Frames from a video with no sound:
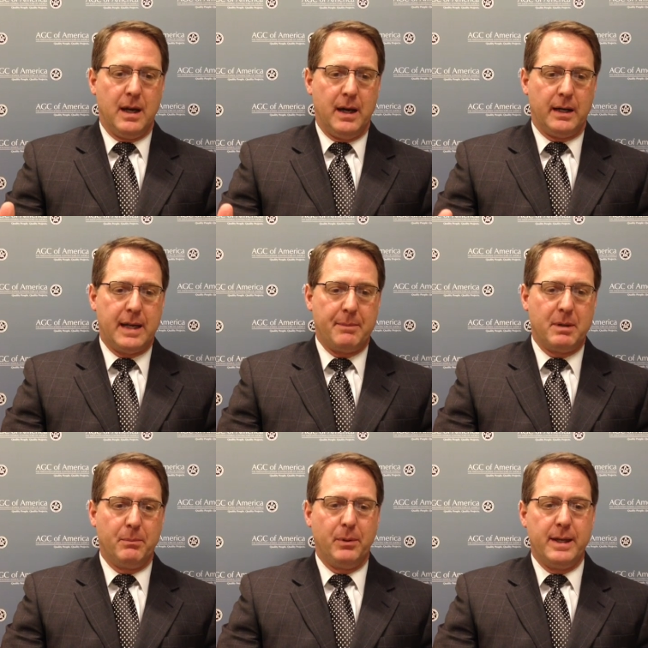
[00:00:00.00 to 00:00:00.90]
Uh, kept
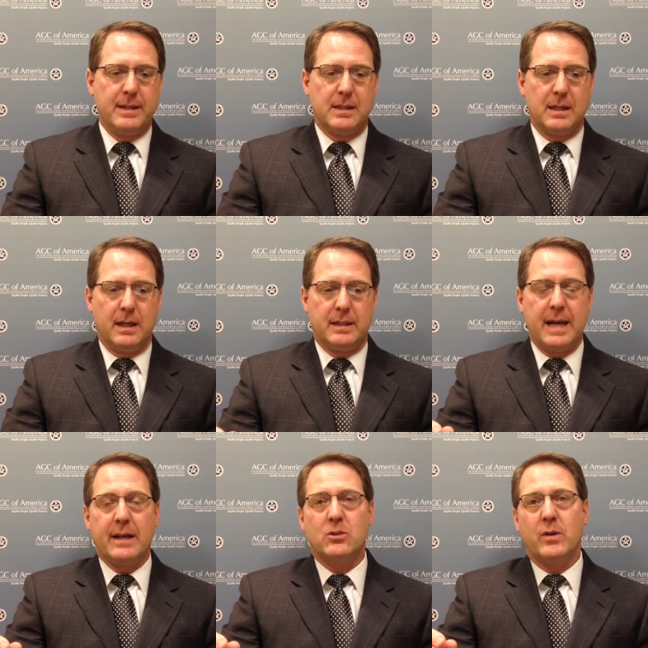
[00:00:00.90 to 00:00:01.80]
in place uh,
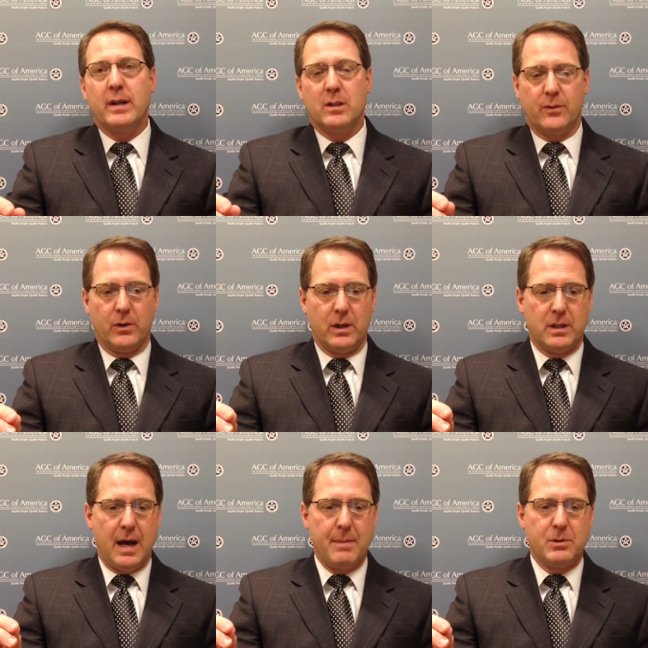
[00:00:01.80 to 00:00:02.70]
tax credits for
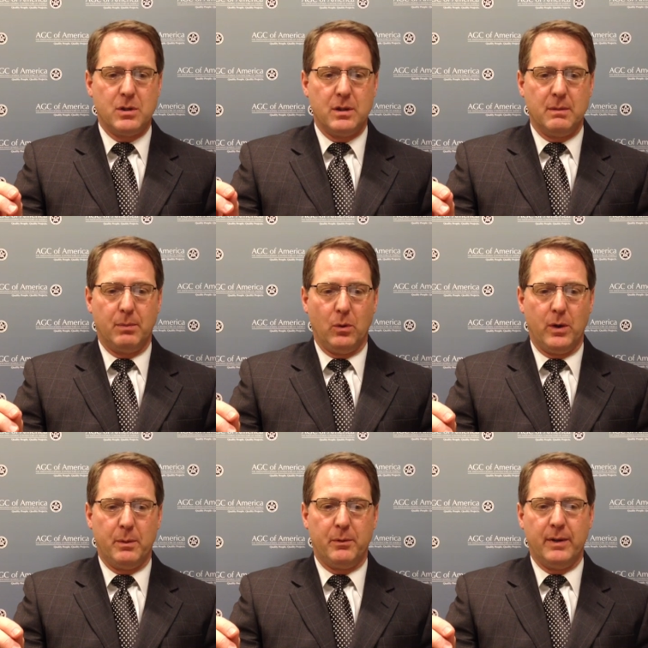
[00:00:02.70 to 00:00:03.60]
adoption,
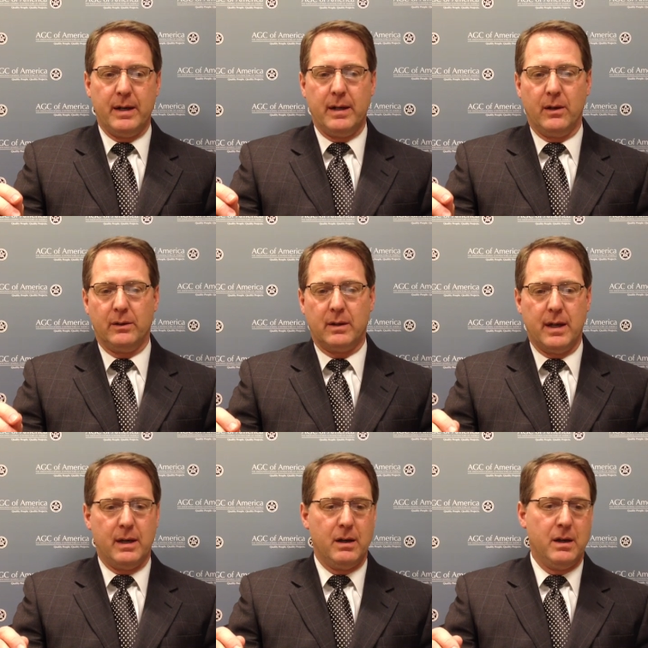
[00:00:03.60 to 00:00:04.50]
employer provided health
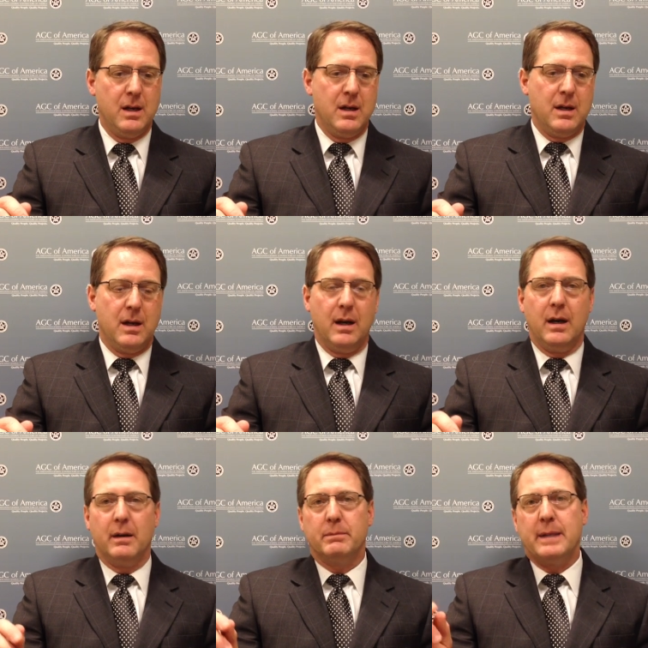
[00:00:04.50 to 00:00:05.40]
care,
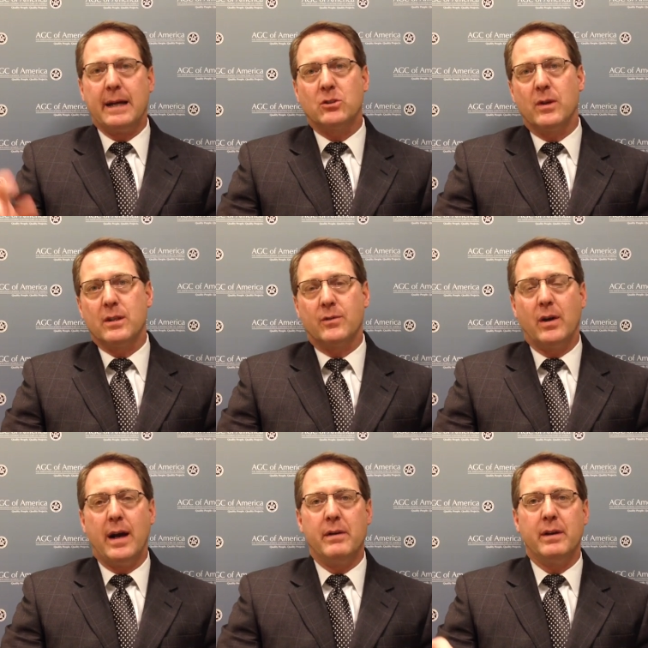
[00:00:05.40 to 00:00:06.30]
uh, tax credits for
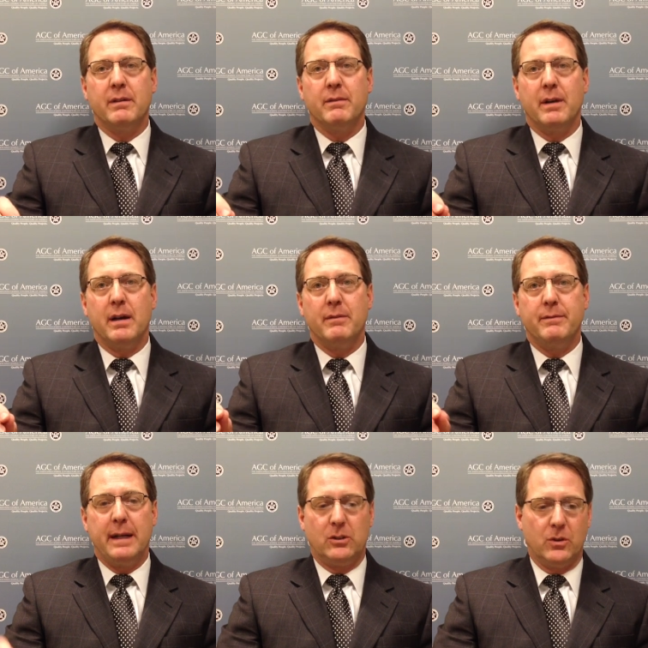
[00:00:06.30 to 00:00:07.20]
hiring
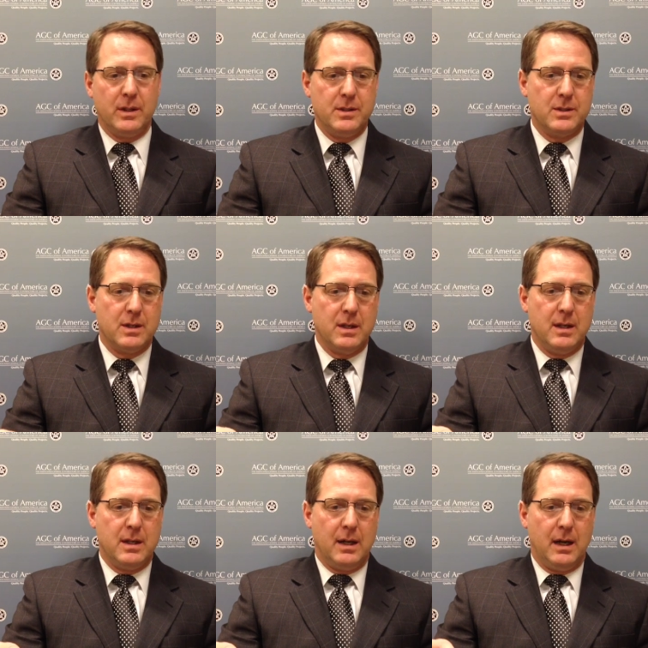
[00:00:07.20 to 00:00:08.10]
veterans,
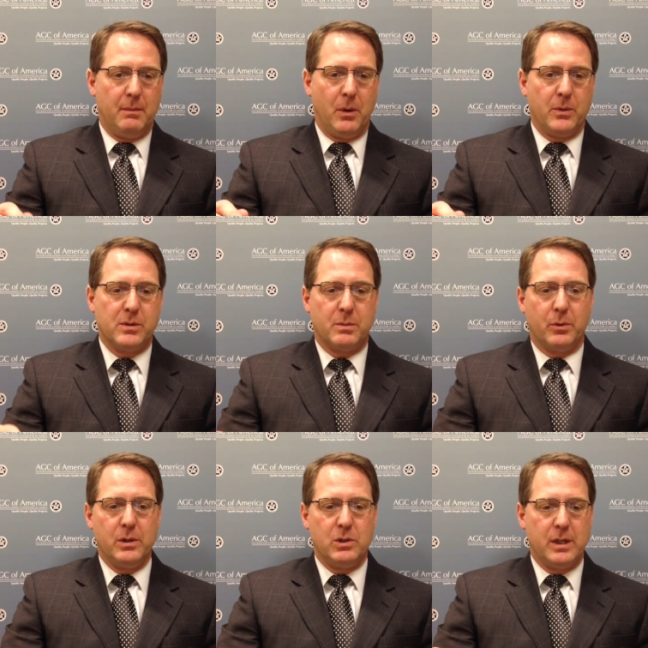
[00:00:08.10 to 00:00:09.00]
uh, bonus
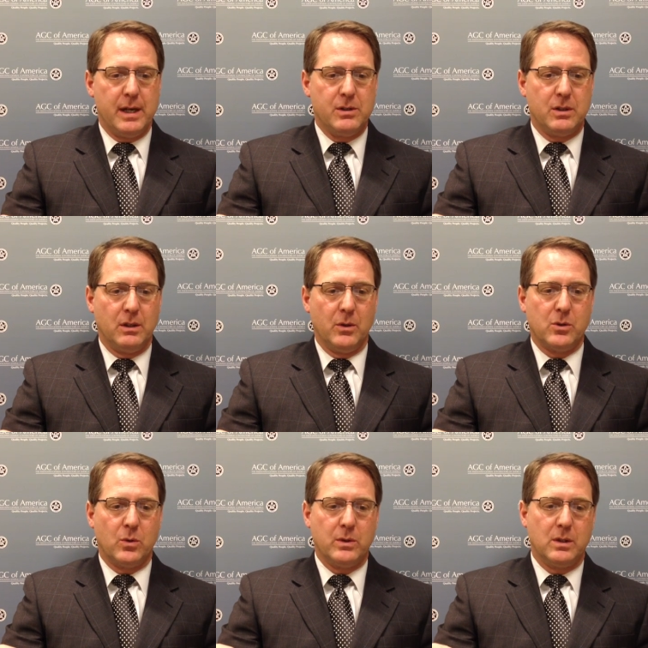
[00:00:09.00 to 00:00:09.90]
depreciation, those
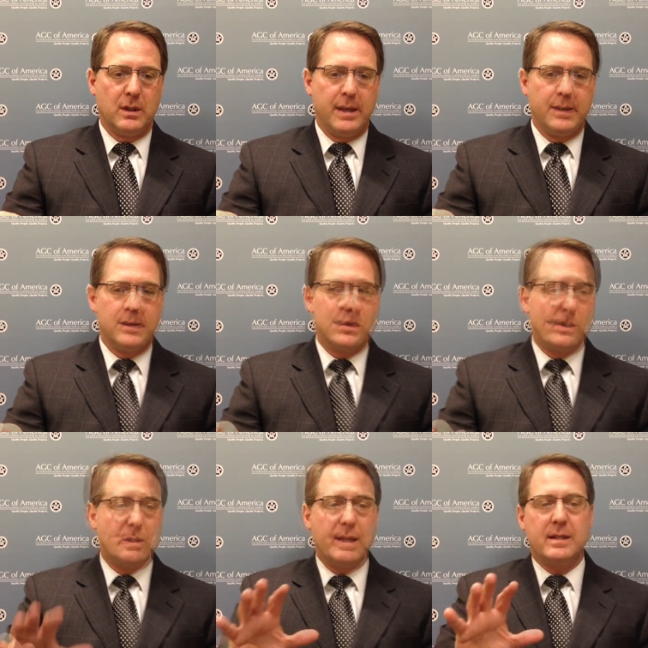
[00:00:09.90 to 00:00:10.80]
sorts of things. So
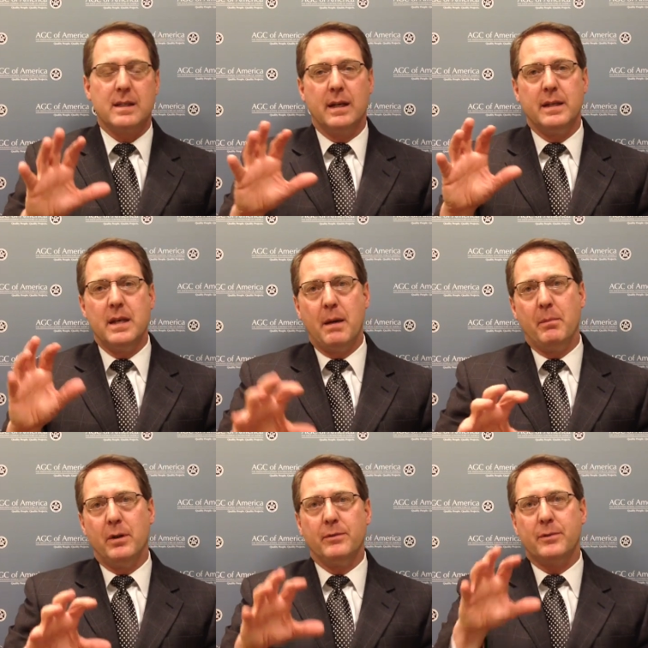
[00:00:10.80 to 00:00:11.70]
it takes a
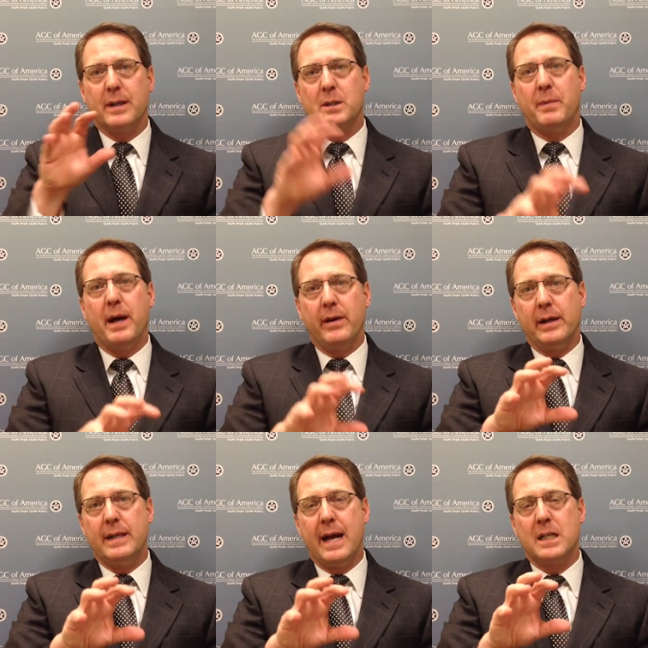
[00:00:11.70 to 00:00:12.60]
number of
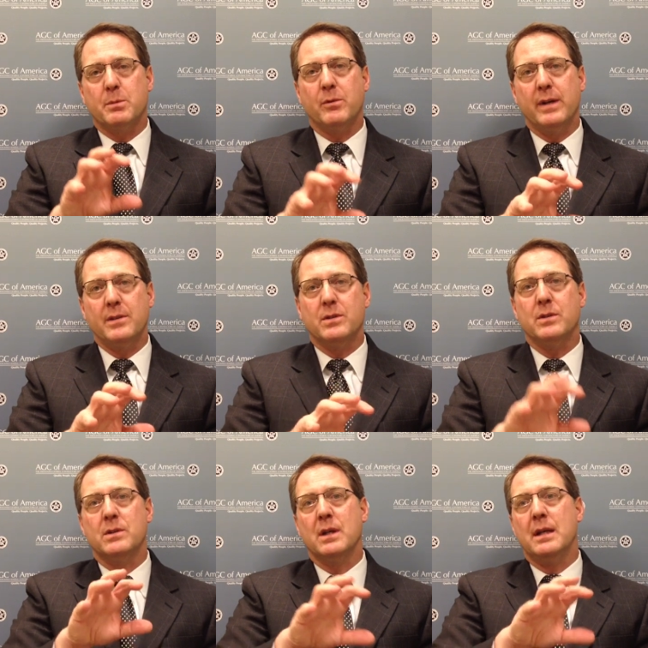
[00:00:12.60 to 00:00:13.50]
expiring tax
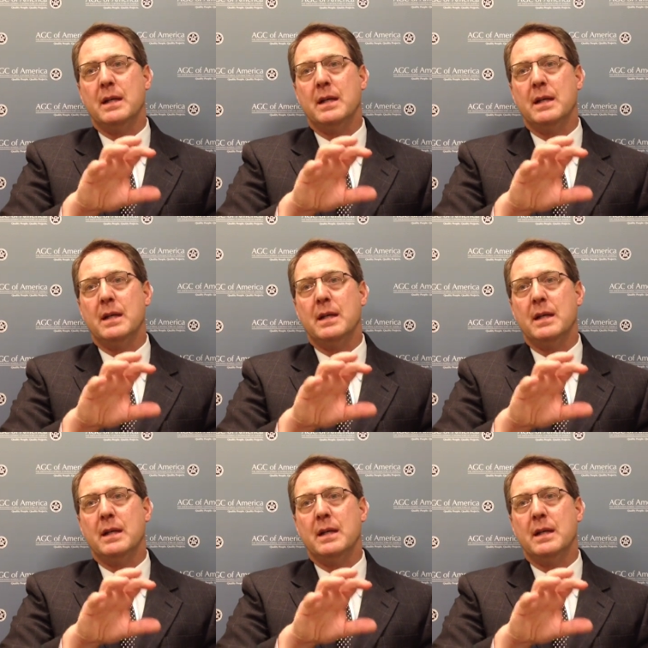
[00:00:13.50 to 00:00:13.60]
provisions,